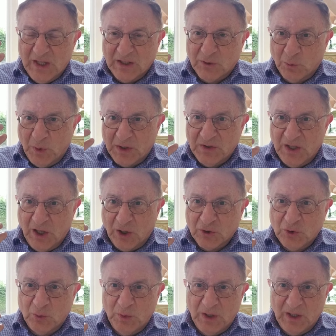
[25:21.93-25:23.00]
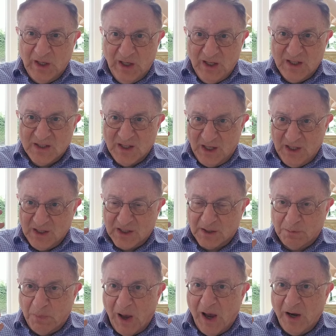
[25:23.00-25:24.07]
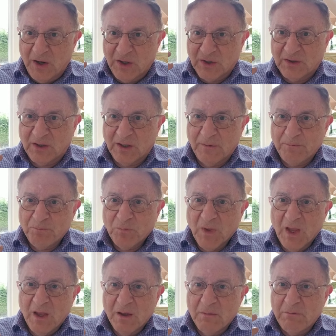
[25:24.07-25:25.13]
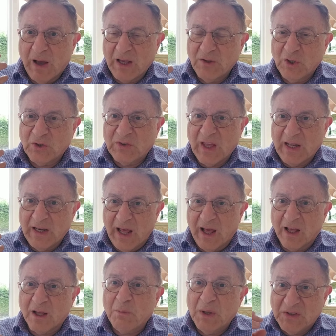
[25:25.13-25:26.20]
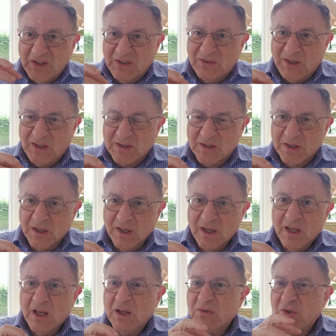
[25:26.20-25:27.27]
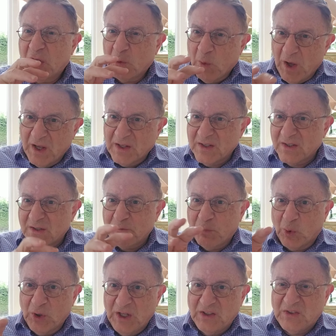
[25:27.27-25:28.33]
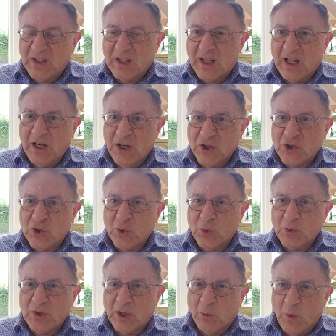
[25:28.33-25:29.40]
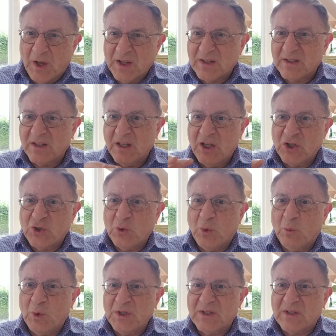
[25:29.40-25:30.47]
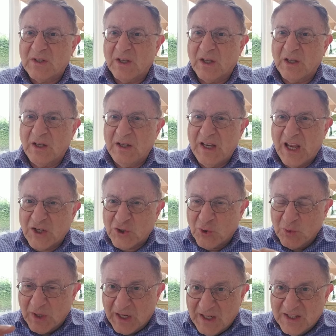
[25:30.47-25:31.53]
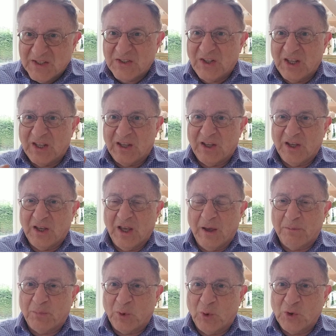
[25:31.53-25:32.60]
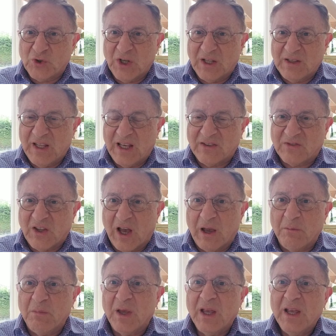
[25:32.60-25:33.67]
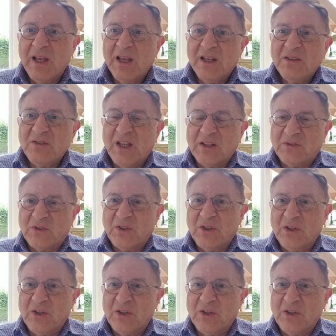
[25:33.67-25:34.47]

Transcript: what they are doing is inspired by the Tanakh, but it is. There was political issue, there was issue with nationalistic approach at that time that